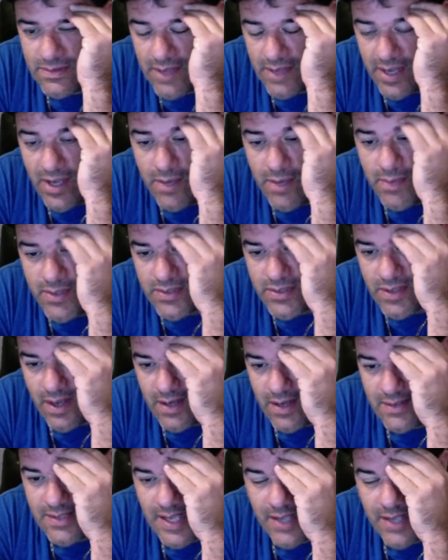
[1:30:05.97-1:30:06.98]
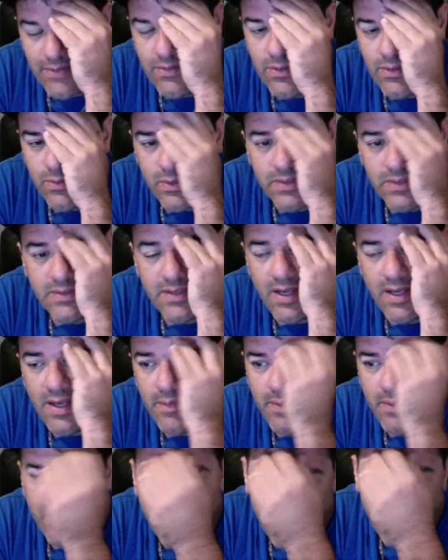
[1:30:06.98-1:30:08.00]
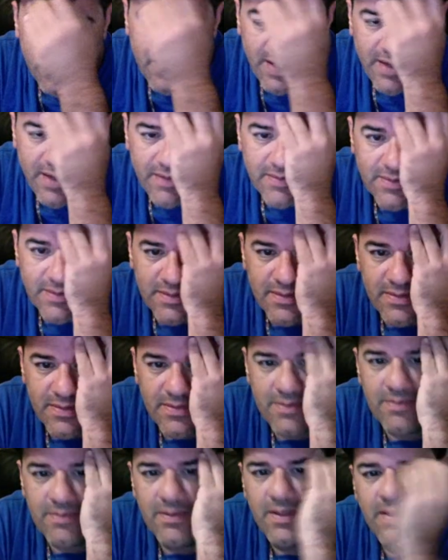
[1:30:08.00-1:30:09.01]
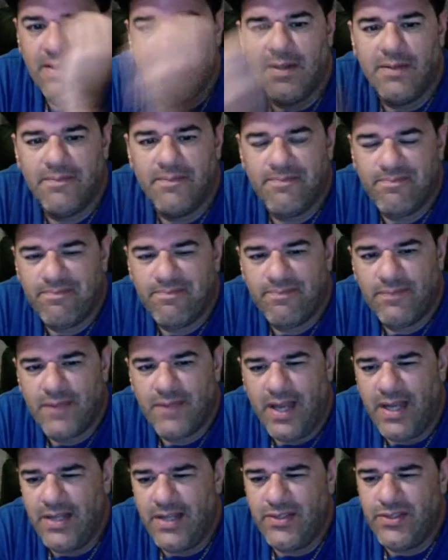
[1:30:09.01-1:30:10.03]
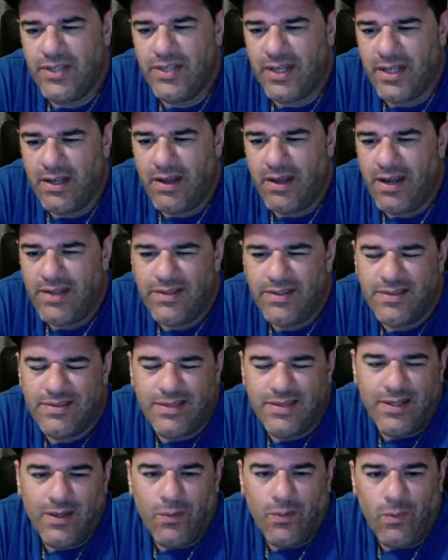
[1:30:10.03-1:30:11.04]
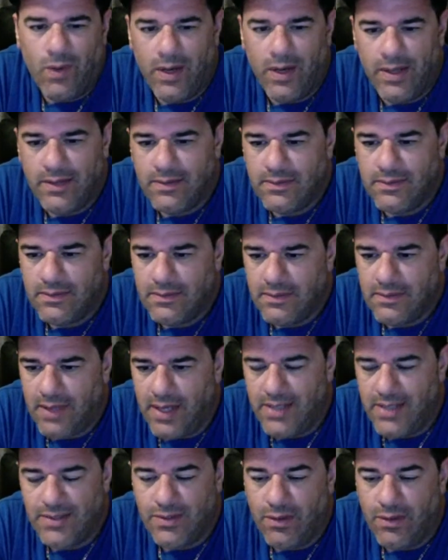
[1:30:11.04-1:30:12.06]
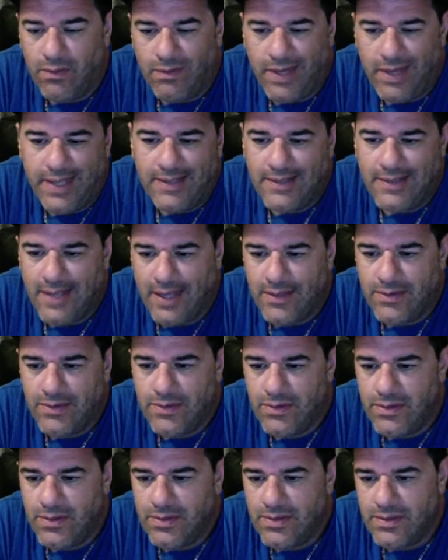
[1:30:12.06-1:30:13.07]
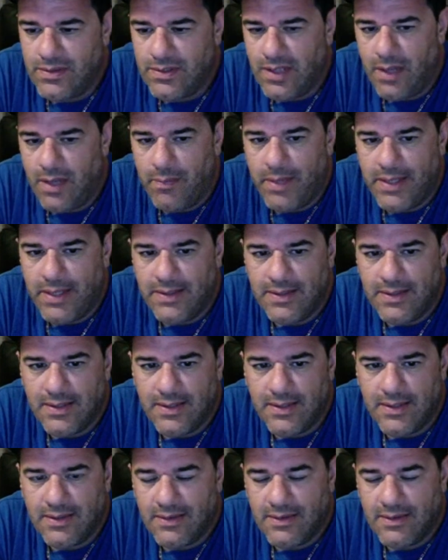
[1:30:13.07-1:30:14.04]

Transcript: I almost got a tattoo one time, but I didn't chicken out. I just didn't want it. I just don't like tattoos. It's just not my thing.